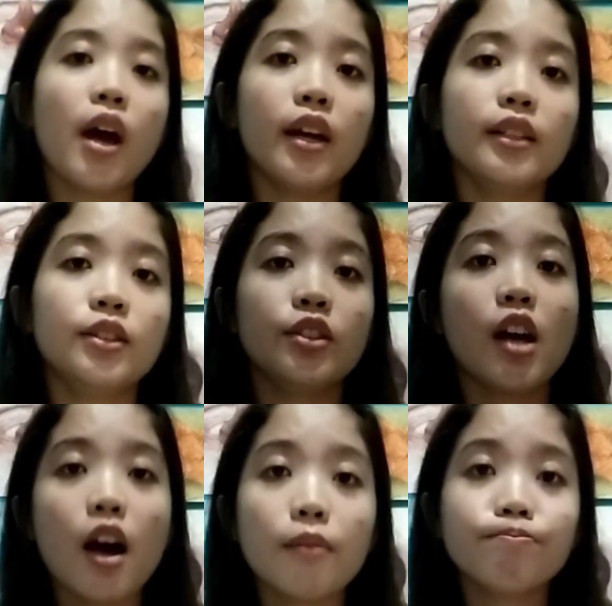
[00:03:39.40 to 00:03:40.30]
price,
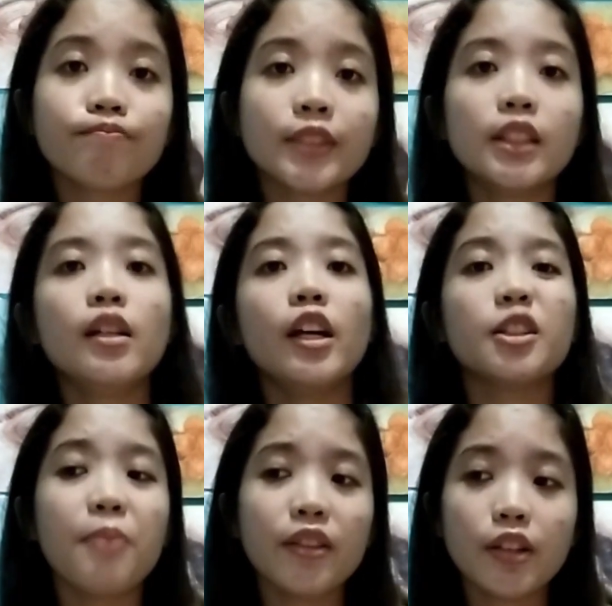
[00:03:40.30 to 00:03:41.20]
yun nga,
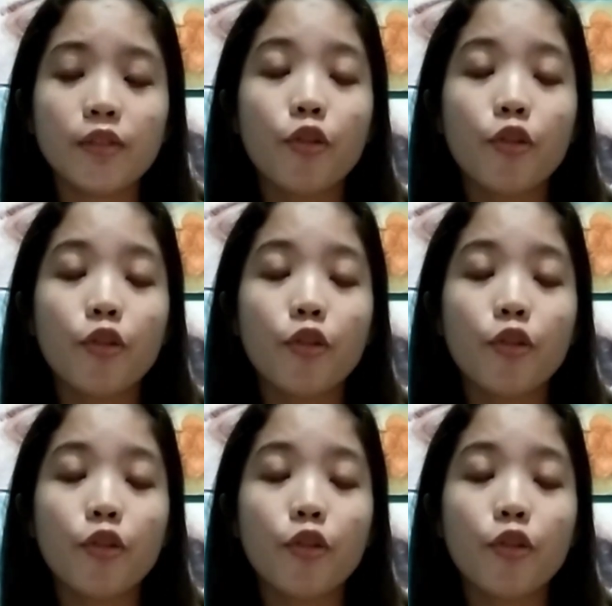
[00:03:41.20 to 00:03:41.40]
it's better